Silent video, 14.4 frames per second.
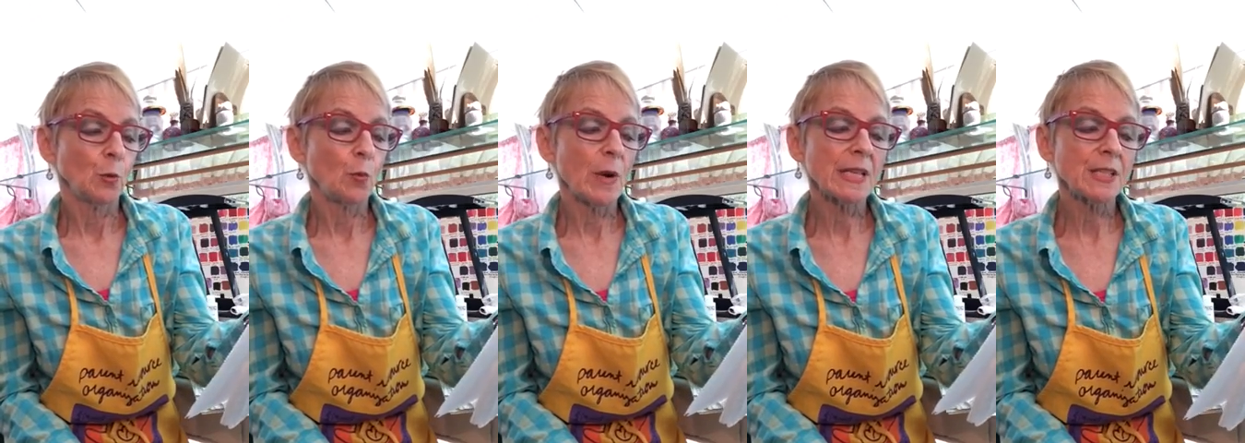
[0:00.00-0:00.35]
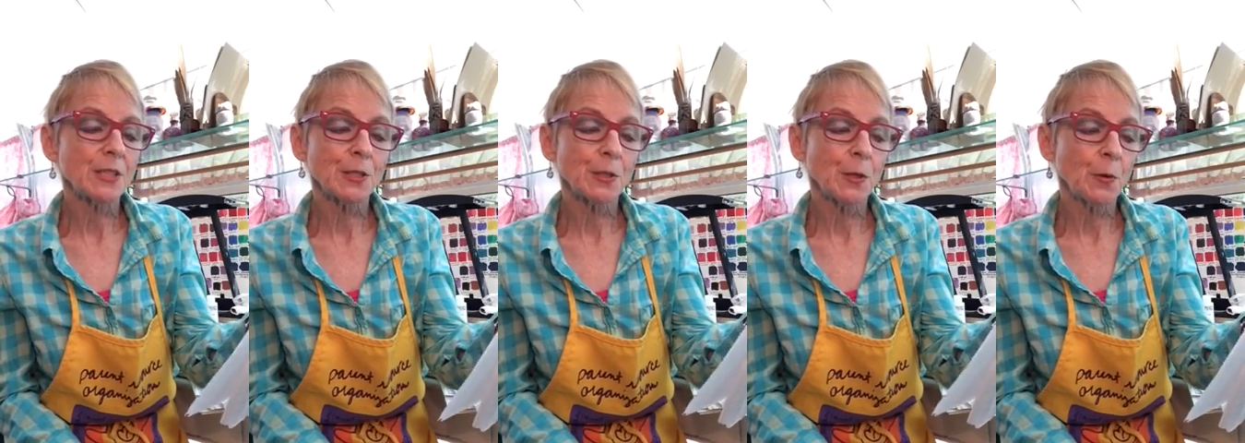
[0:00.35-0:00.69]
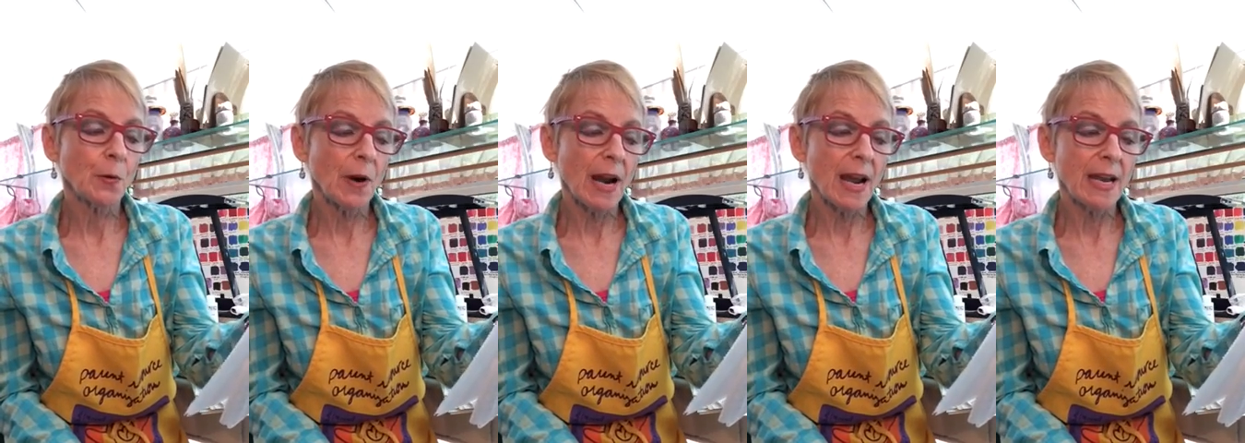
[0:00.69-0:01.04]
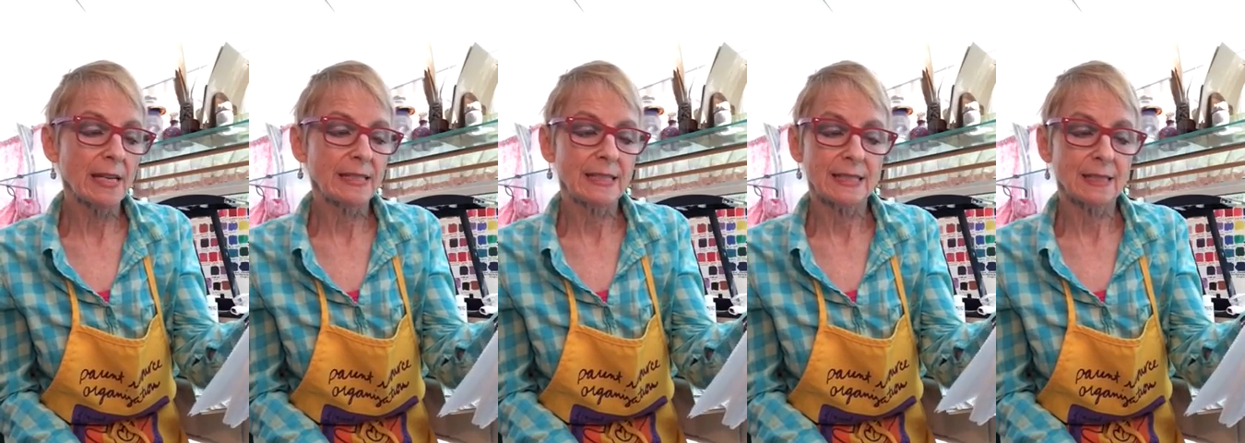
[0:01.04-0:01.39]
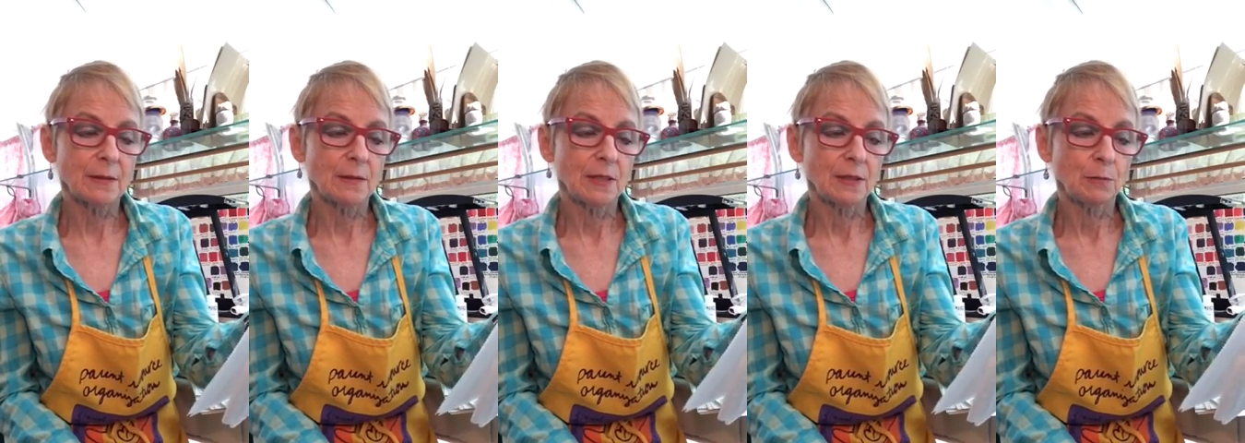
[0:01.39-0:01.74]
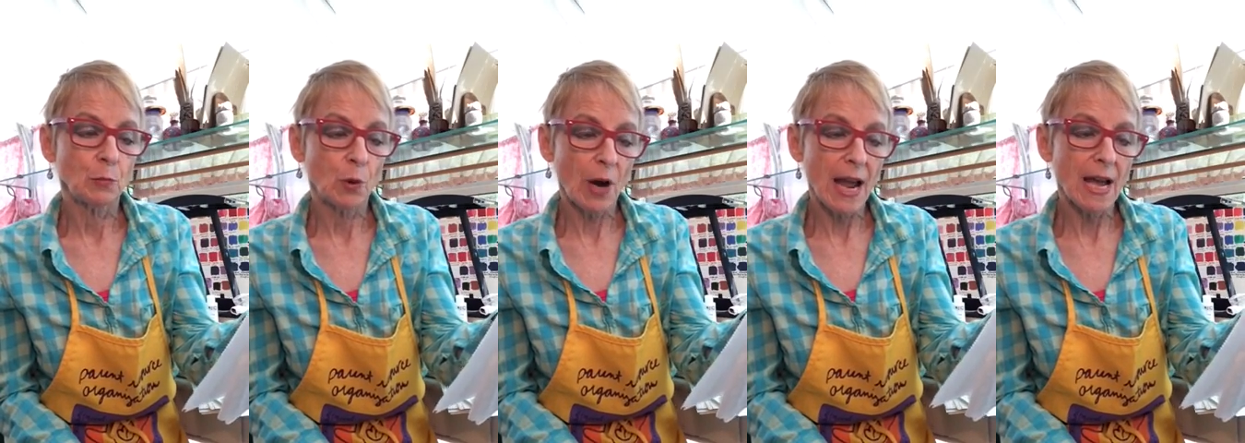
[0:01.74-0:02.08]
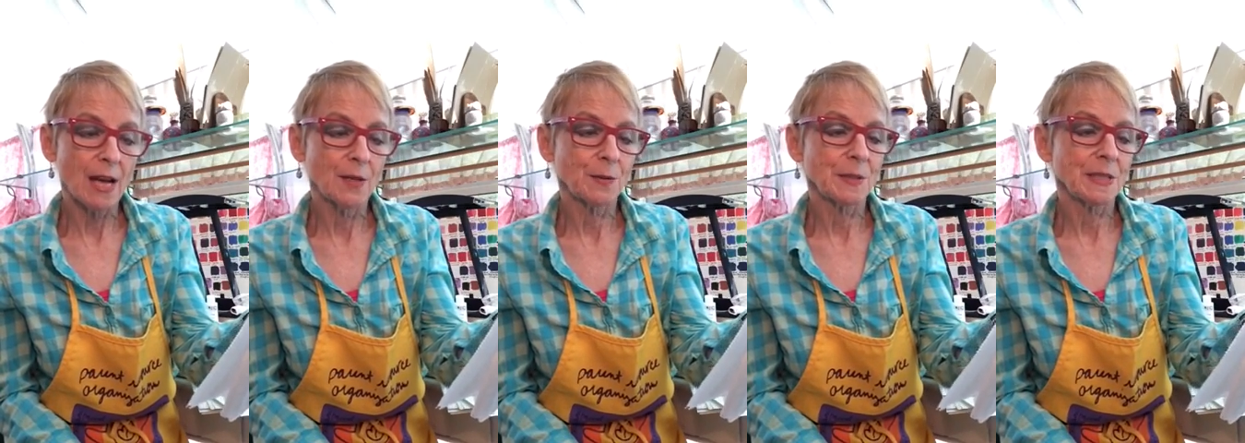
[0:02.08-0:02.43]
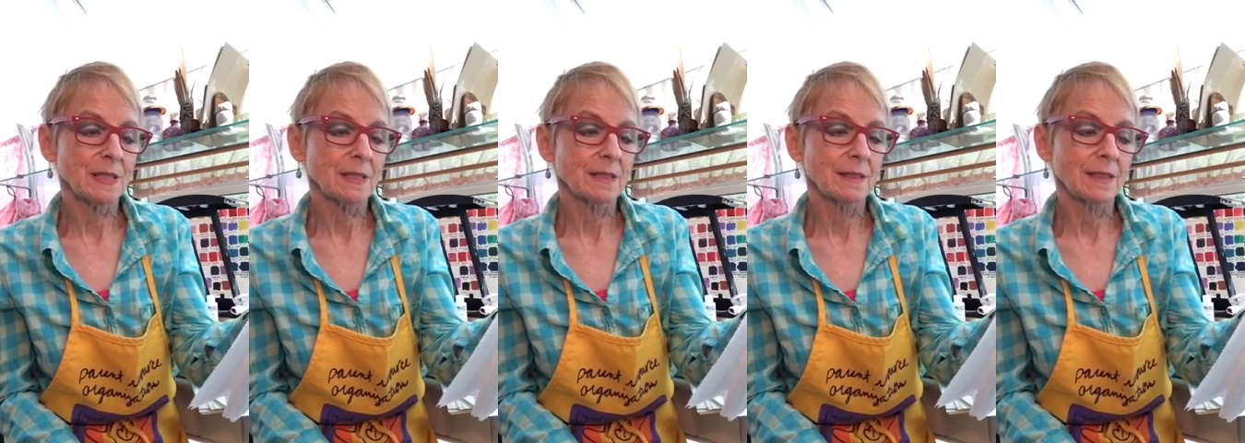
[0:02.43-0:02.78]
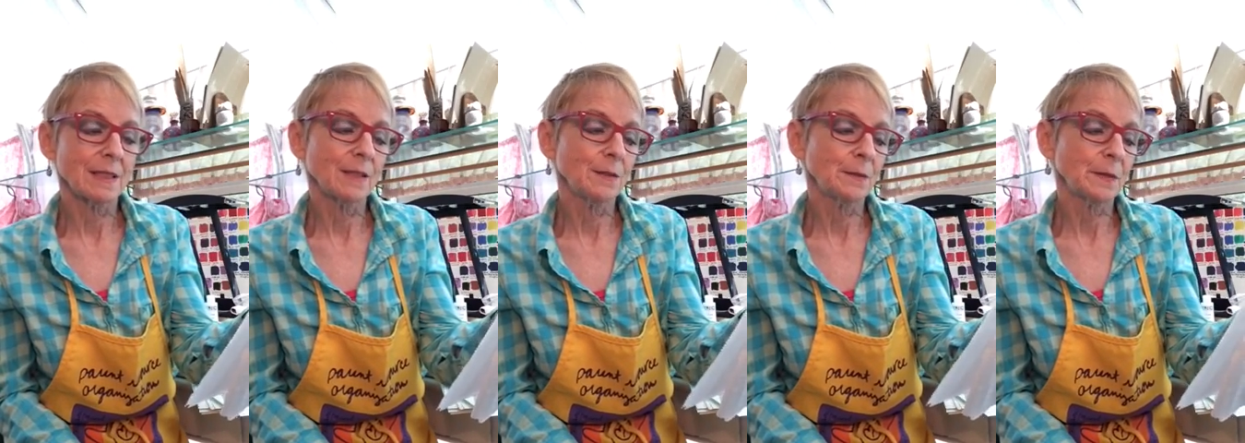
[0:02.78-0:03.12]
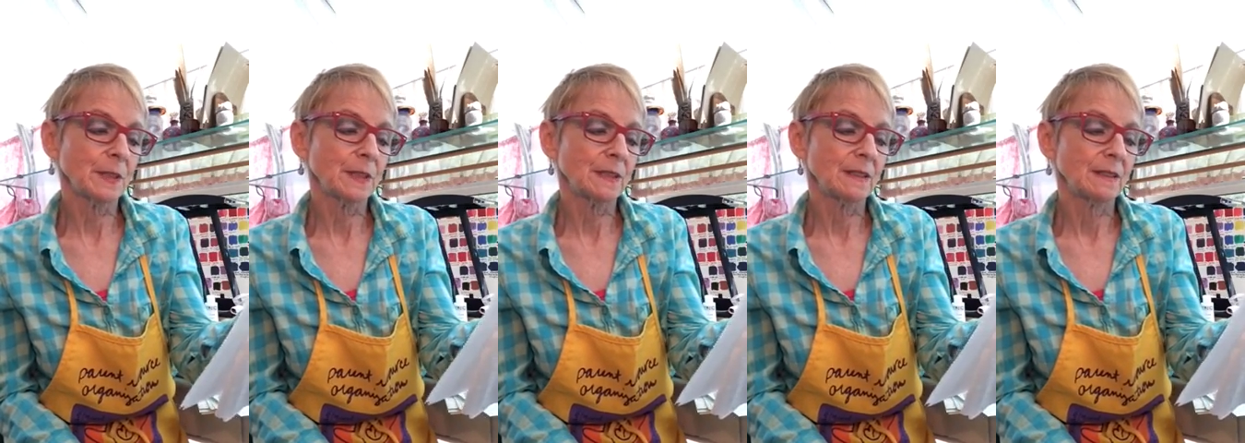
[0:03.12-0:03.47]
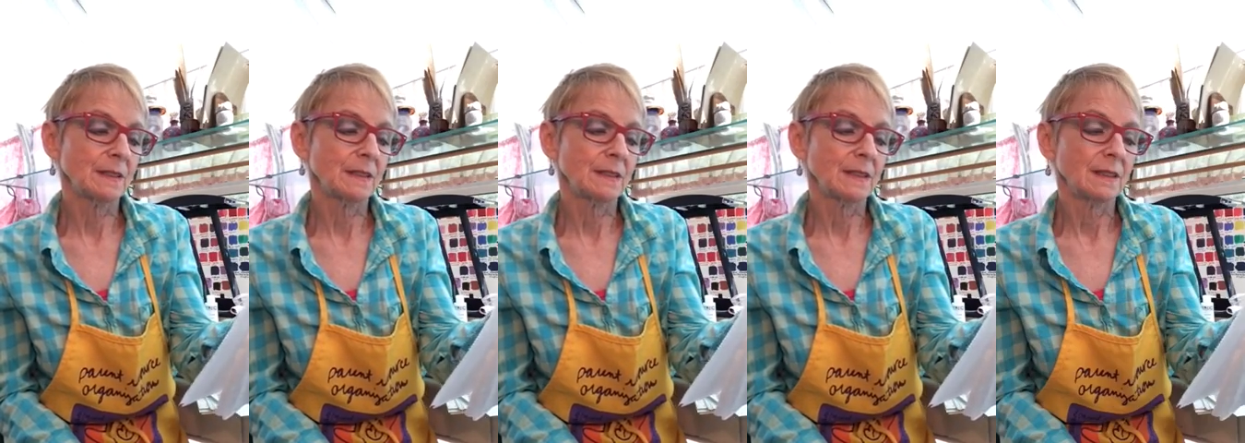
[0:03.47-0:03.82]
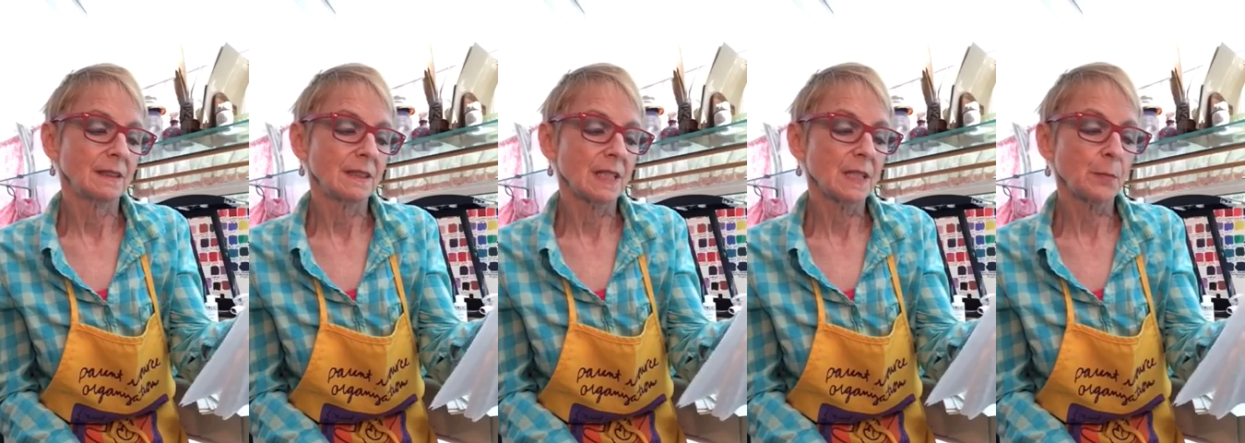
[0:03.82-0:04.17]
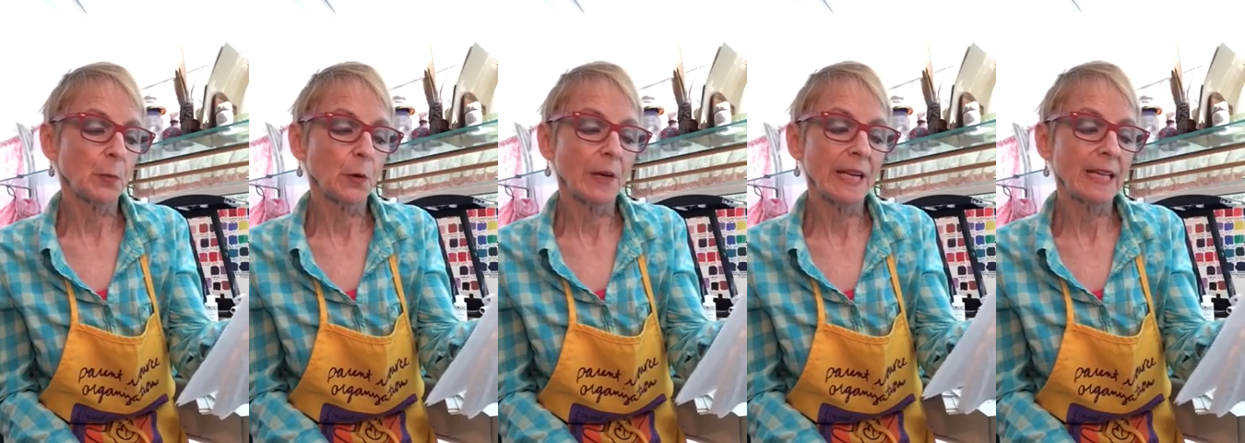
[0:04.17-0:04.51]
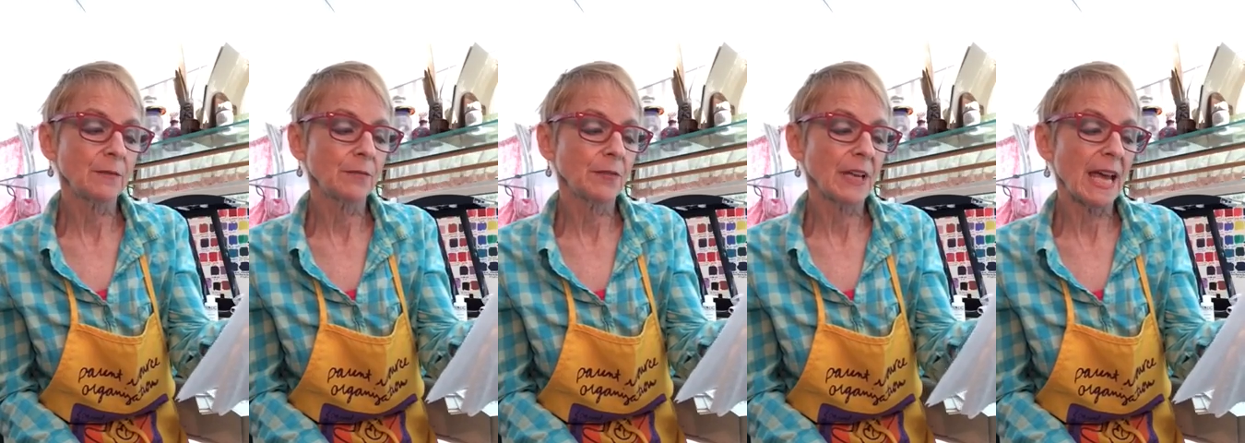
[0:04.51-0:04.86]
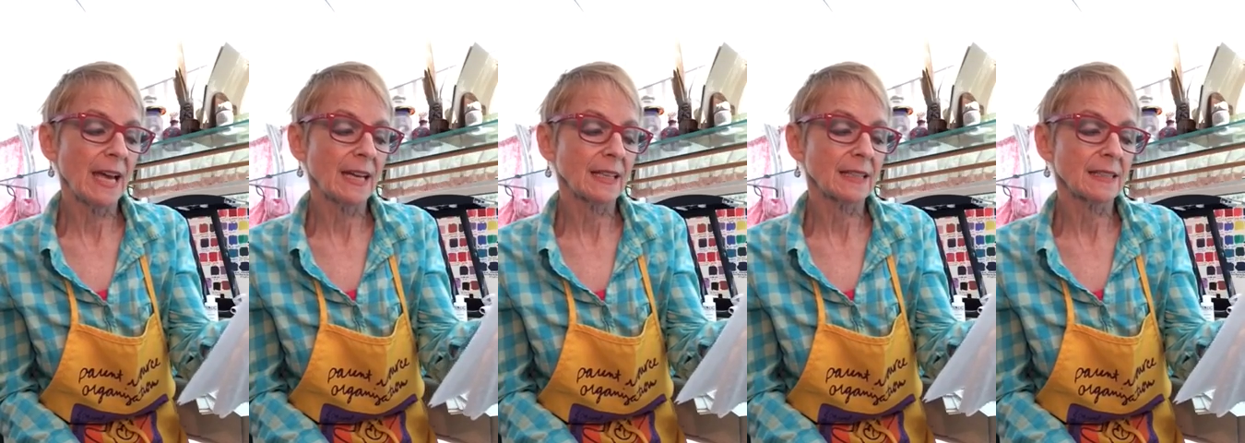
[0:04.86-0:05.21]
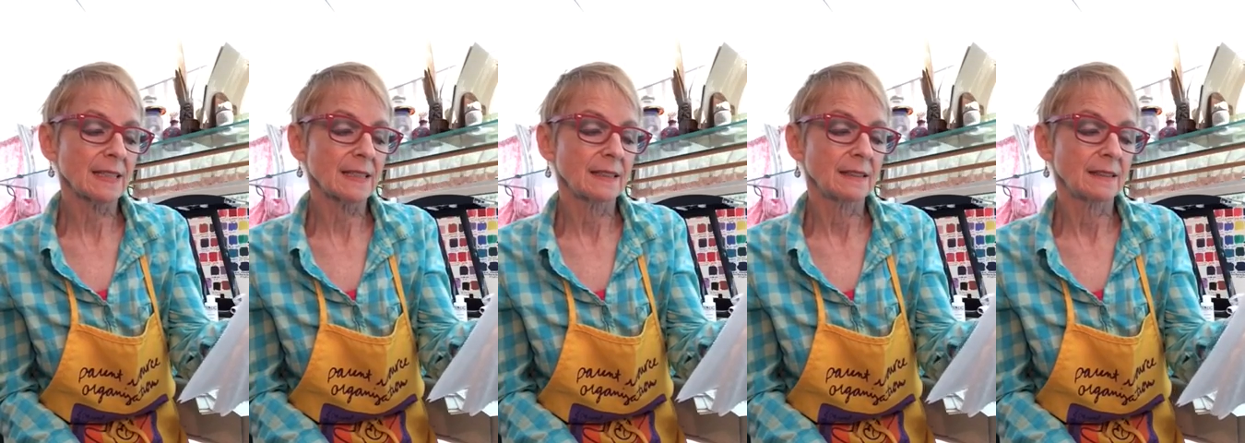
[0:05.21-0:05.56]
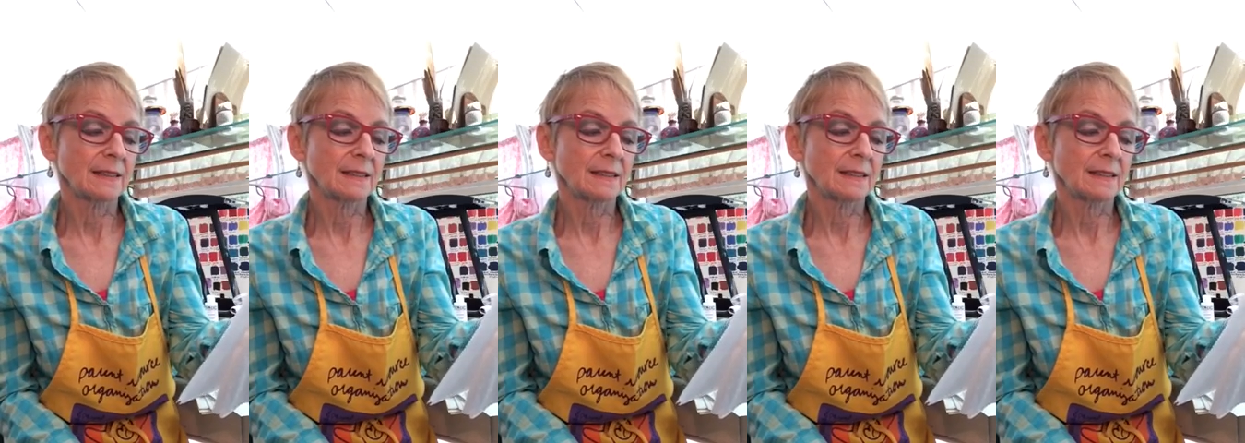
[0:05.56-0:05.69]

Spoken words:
winter grays, browns, silver, spring flecks.